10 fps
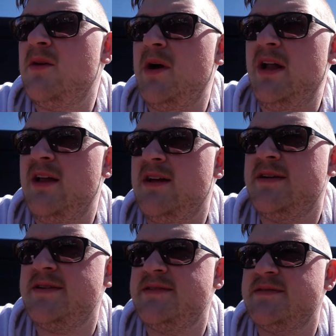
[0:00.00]
Well,
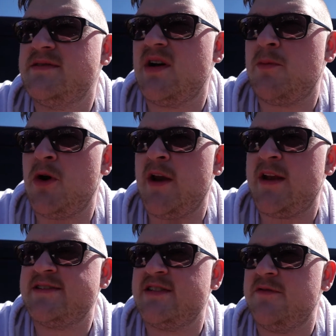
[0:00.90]
I'm running
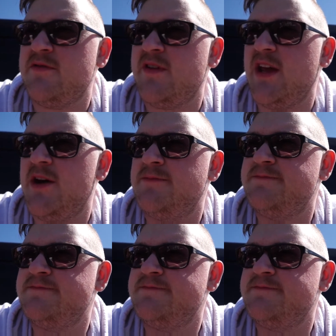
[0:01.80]
out of stuff to video.